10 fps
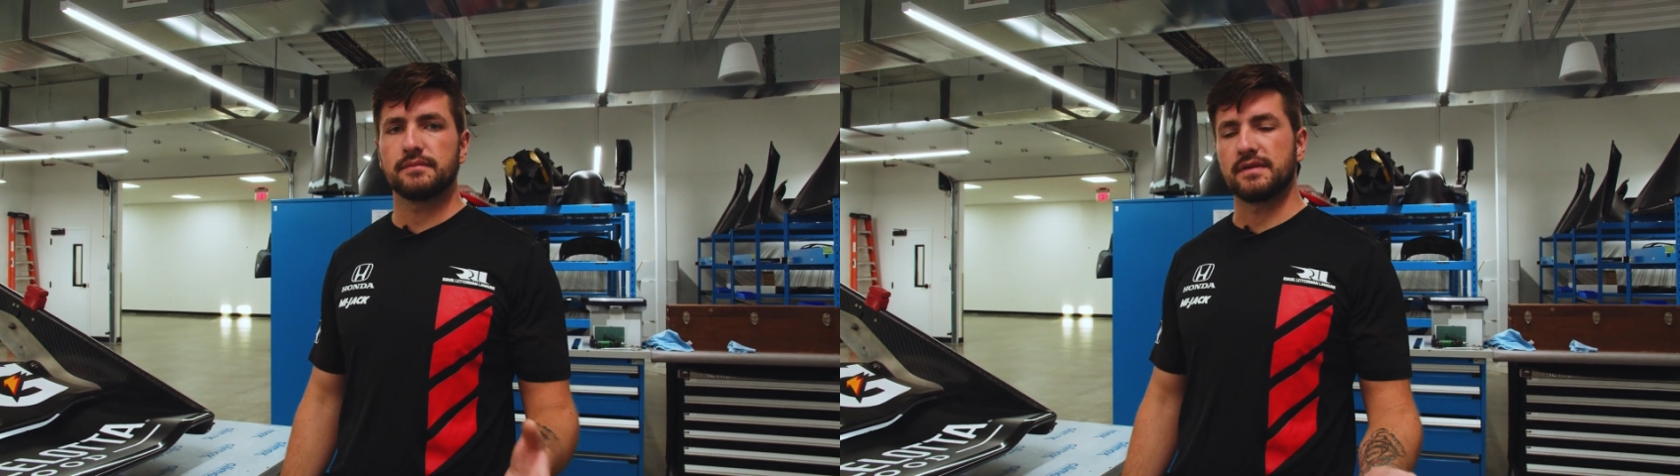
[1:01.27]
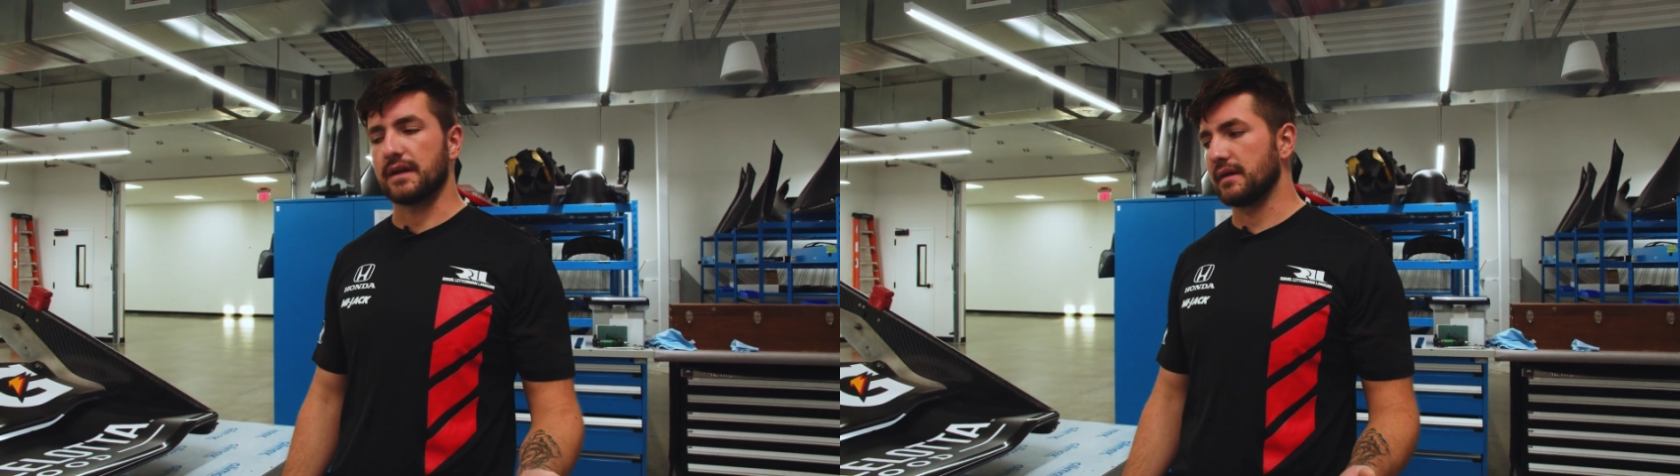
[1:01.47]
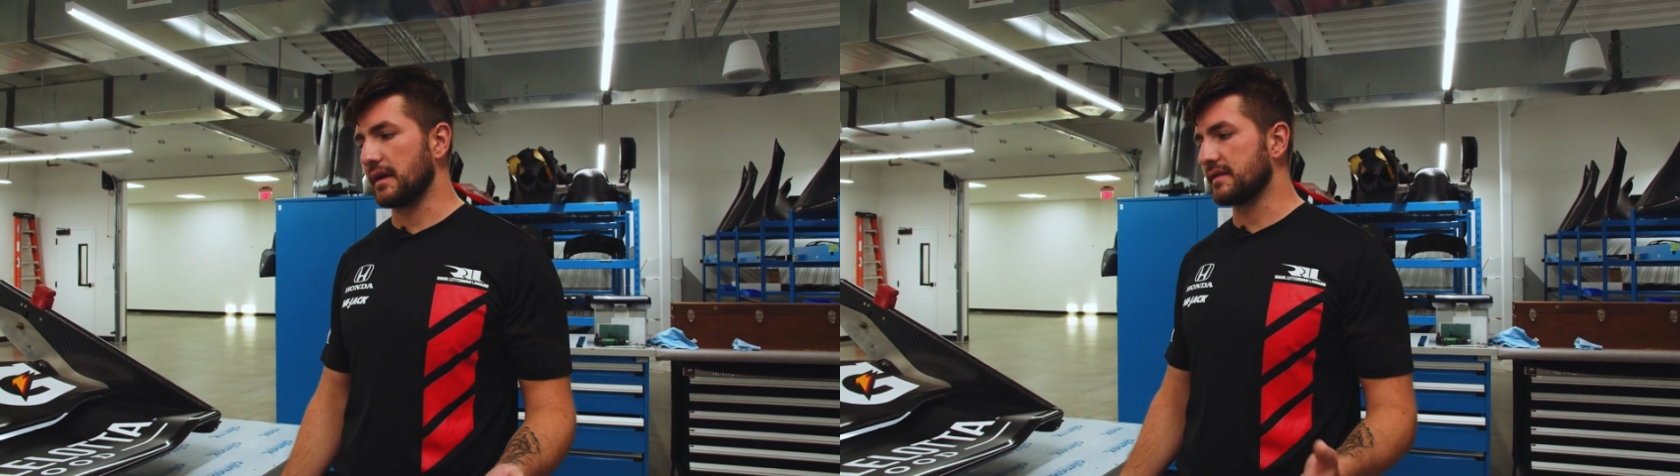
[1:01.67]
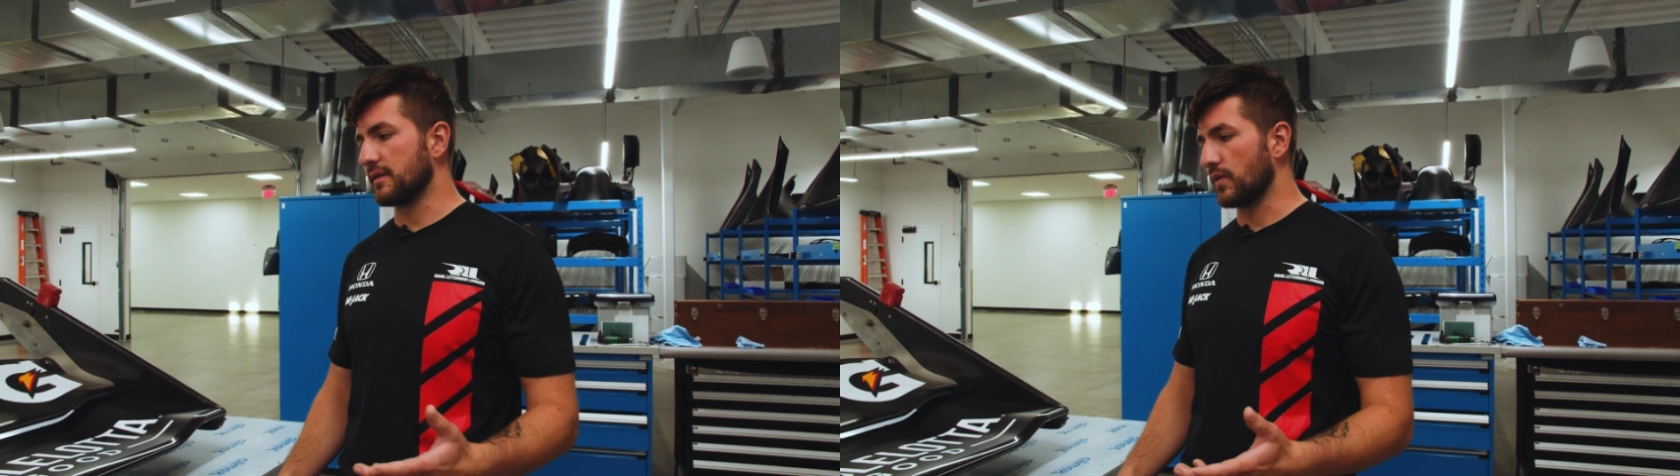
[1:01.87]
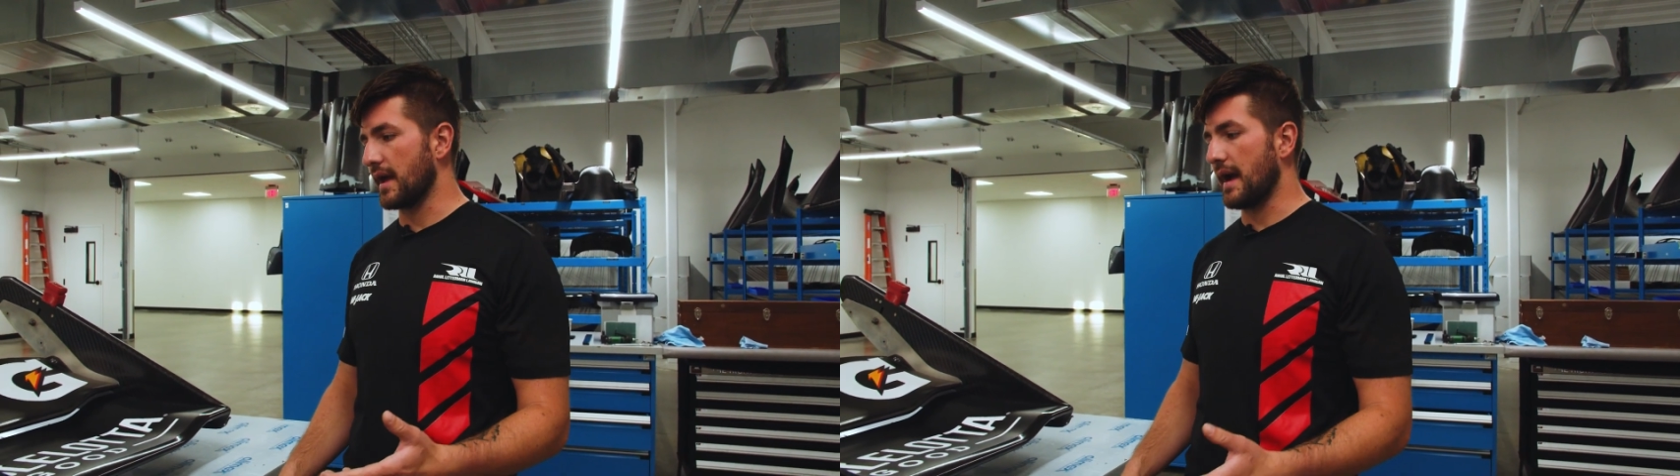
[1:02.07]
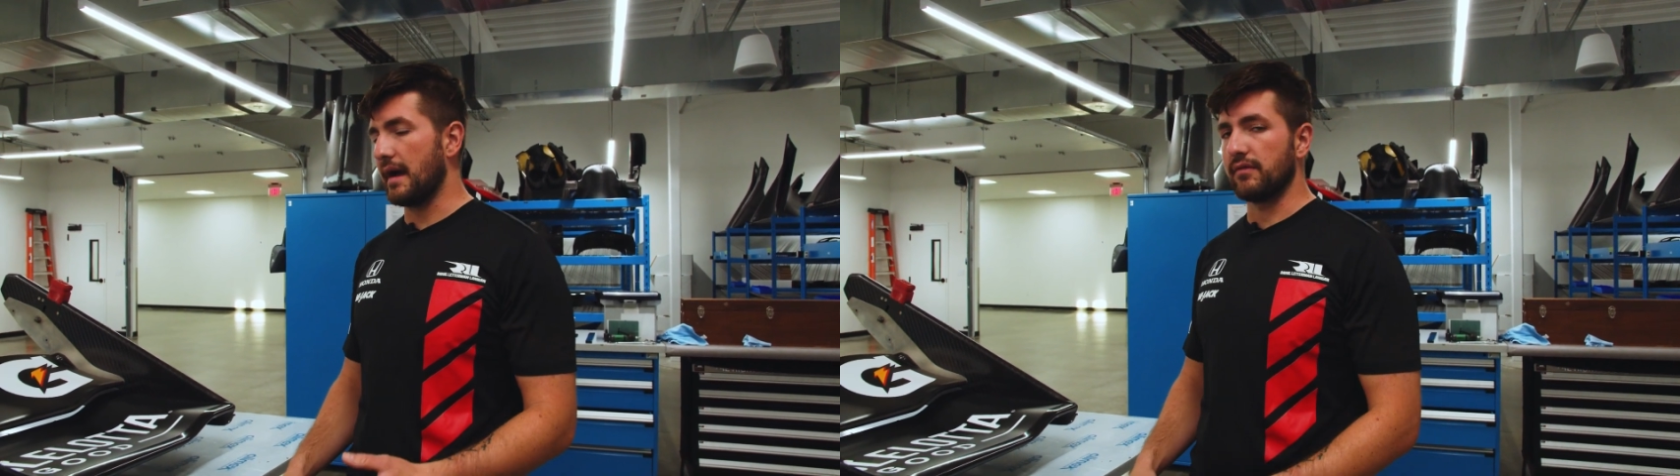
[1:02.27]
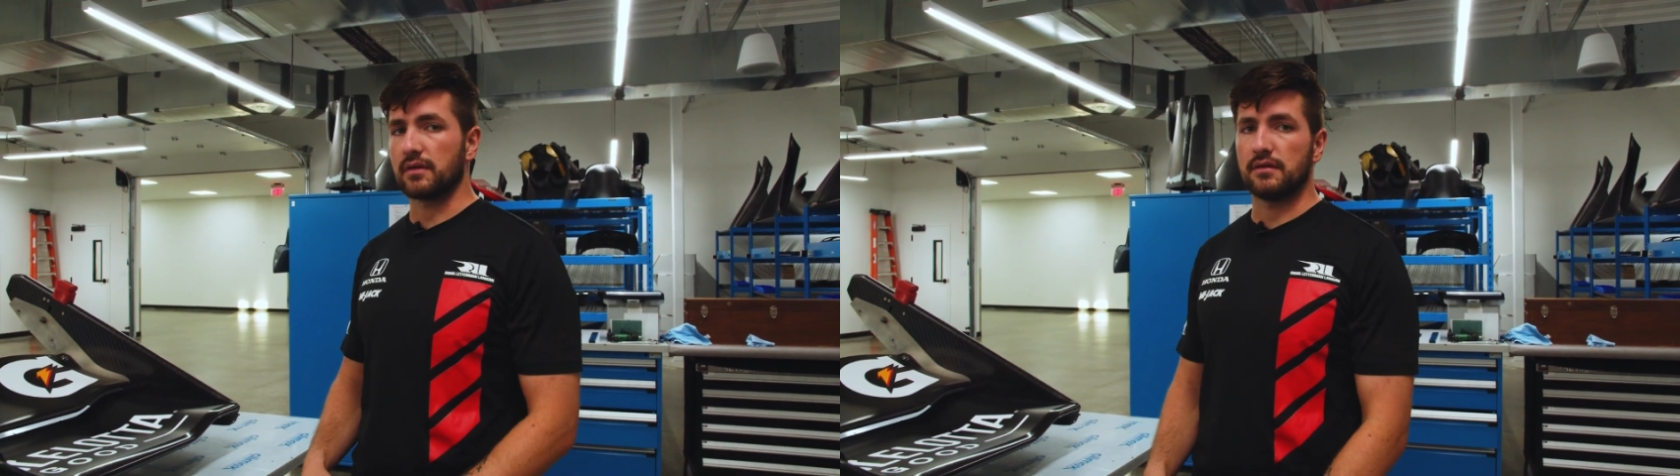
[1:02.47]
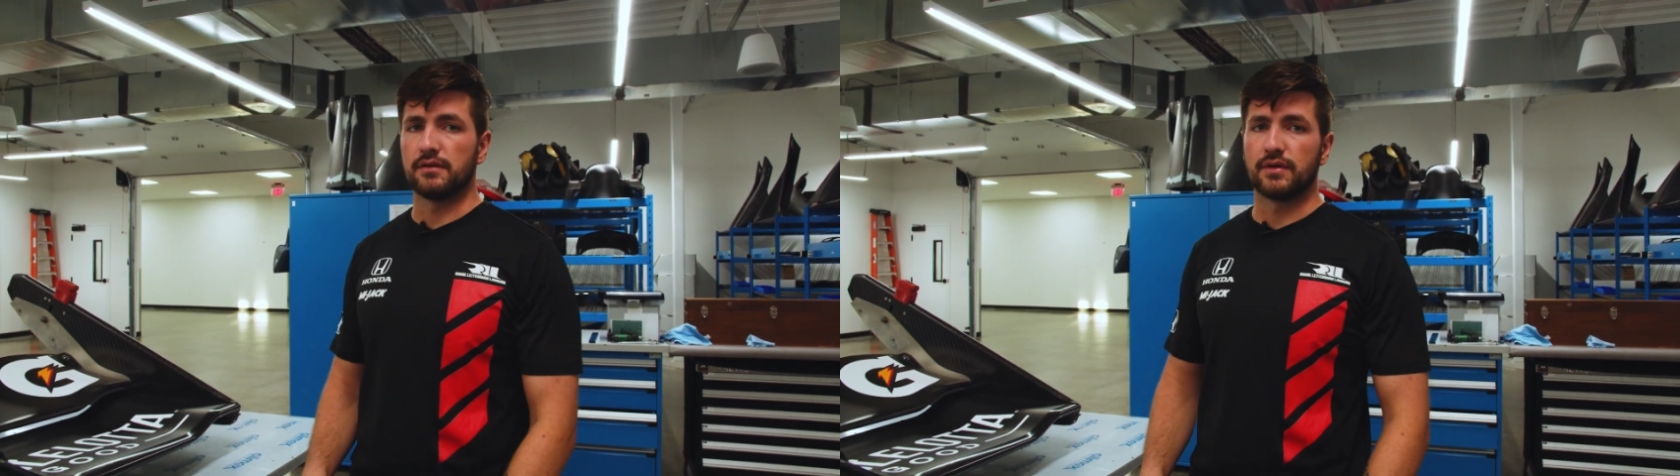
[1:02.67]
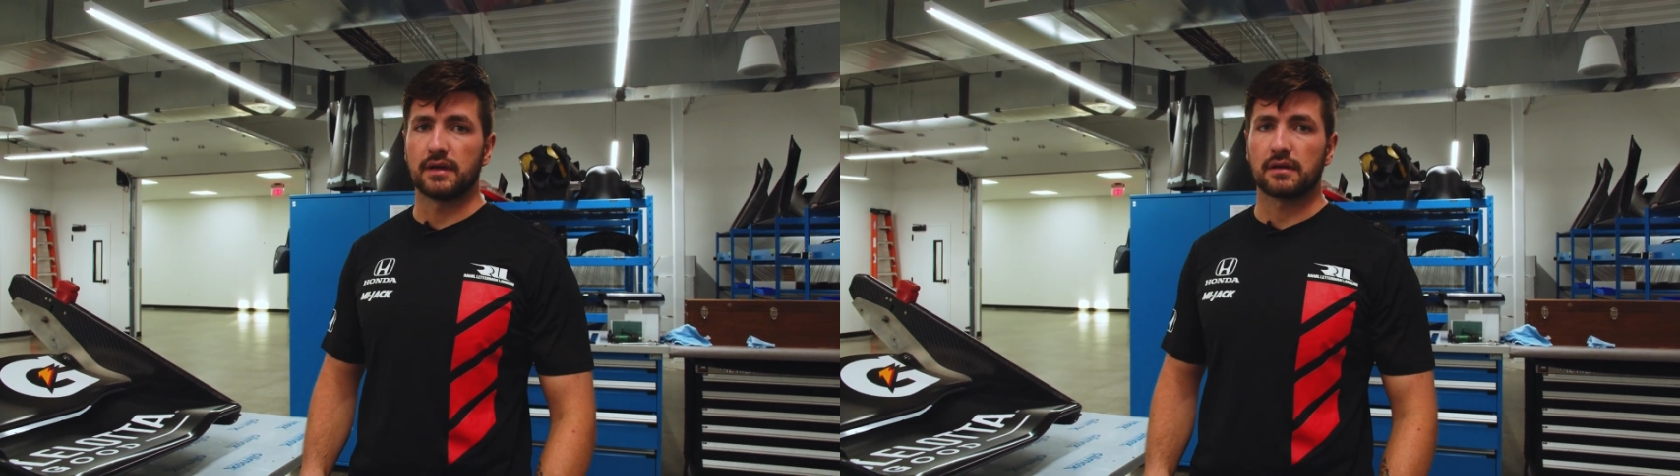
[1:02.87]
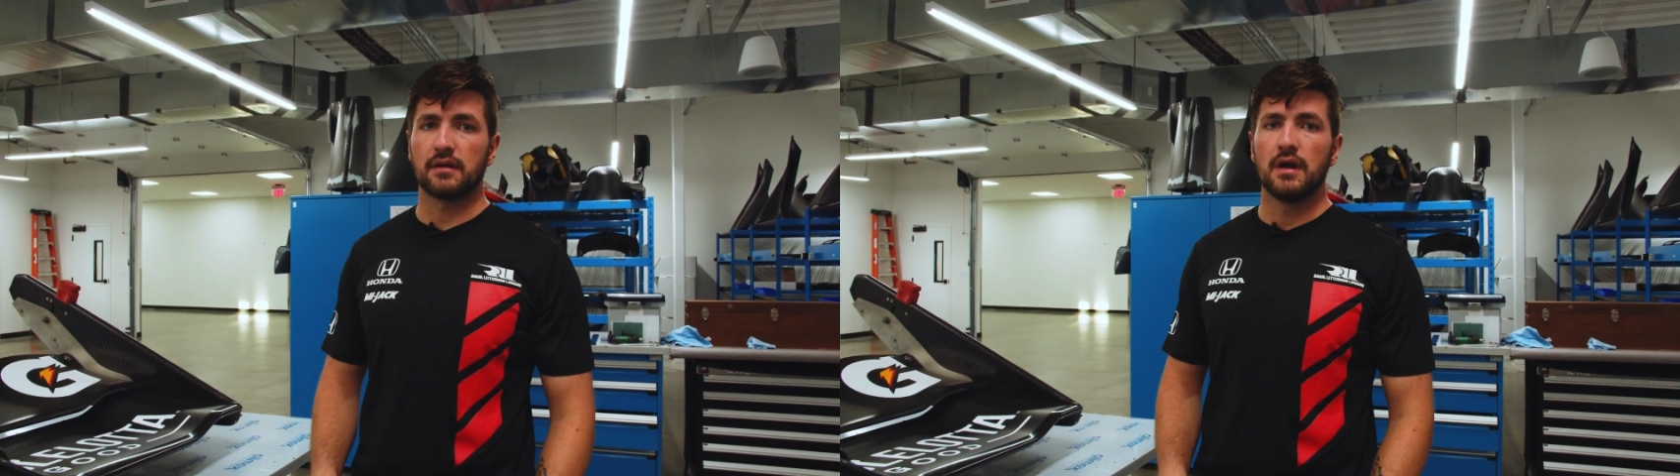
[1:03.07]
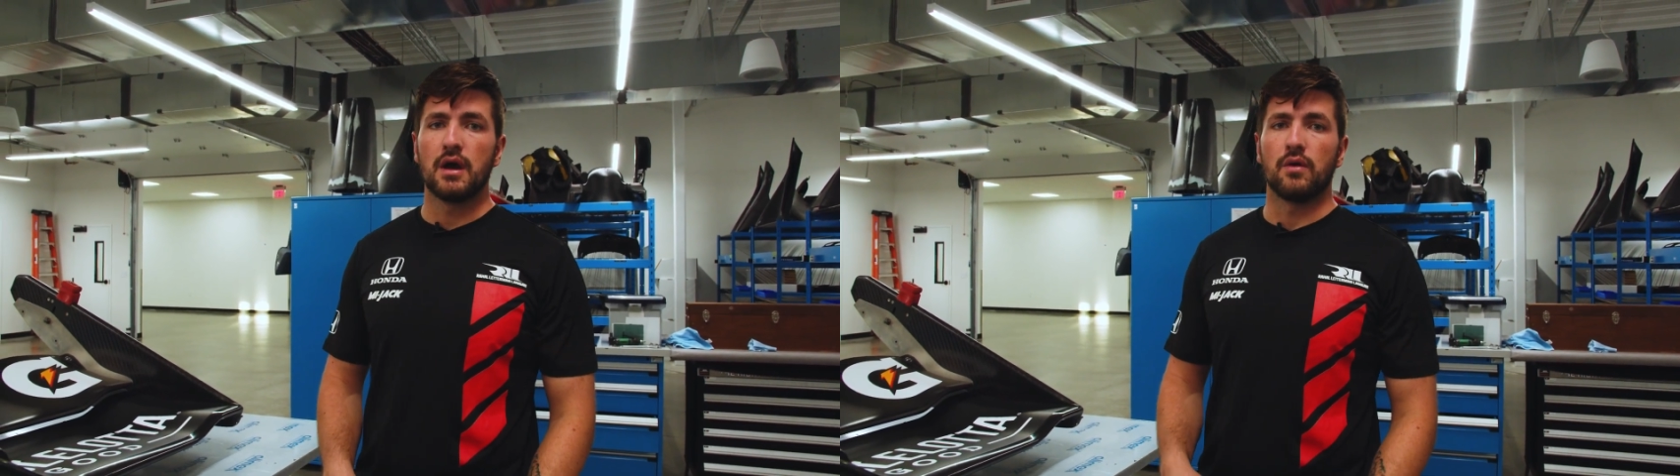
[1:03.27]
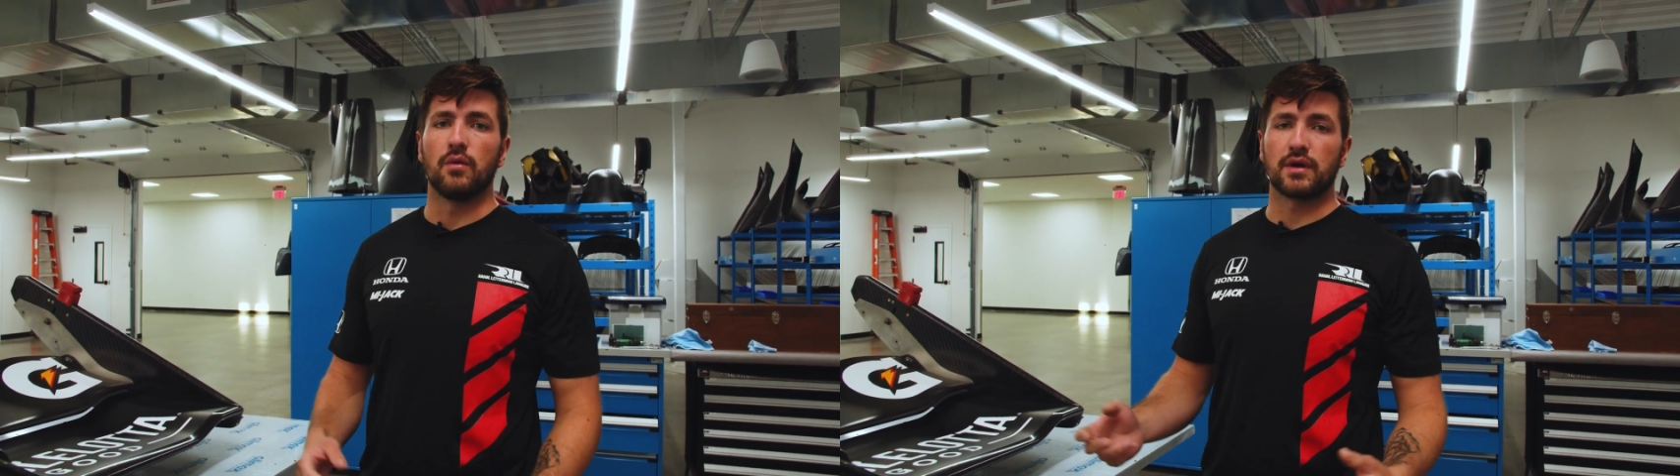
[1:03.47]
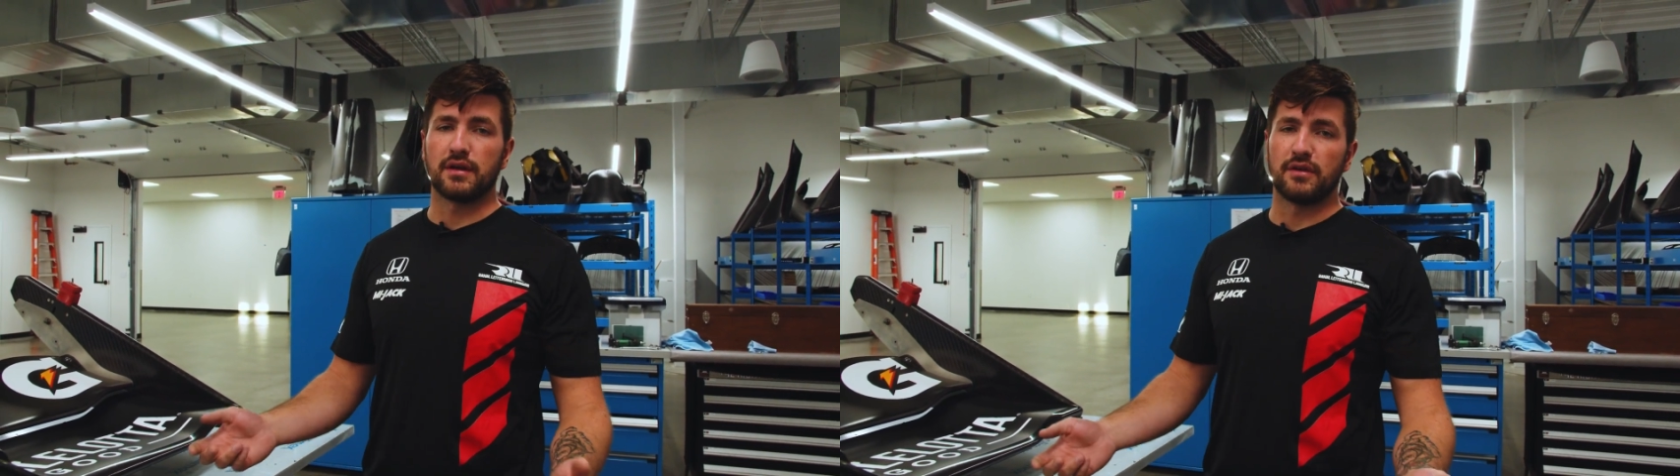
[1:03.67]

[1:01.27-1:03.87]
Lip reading: techniques that we have, including what we can